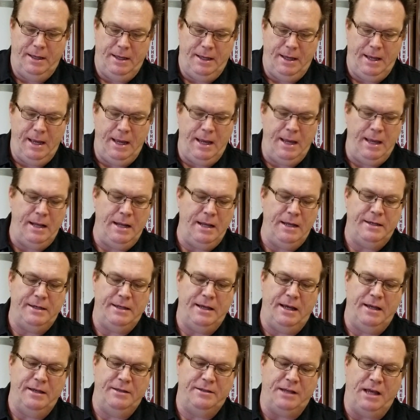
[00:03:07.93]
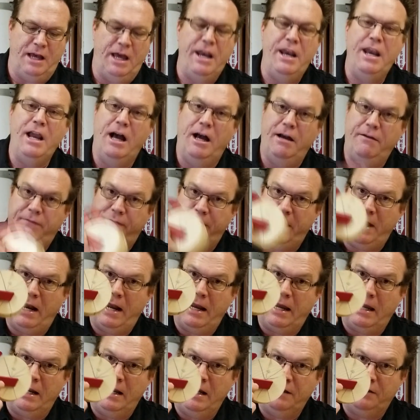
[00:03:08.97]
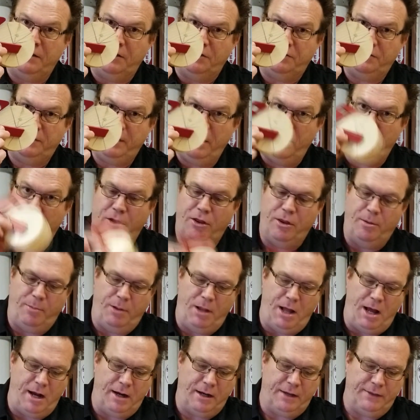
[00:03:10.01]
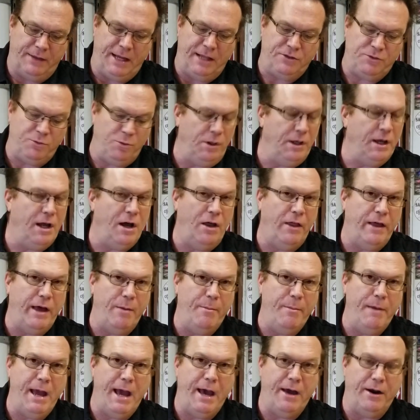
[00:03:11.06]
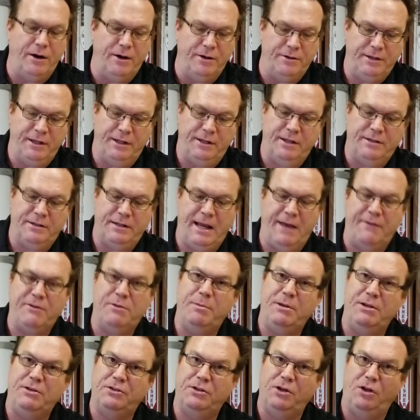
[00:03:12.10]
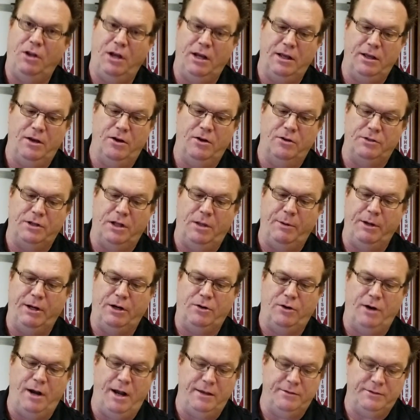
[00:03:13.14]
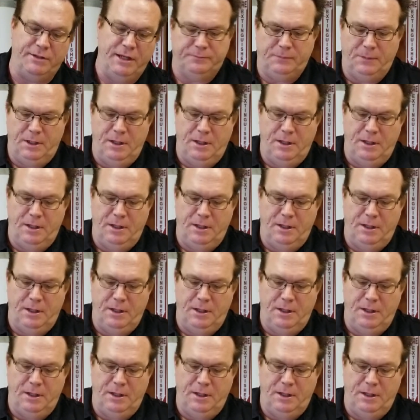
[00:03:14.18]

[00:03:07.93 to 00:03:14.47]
and it does enough that I can hit the center of the block. That's really all that matters. It doesn't have to be so long it goes all the way across.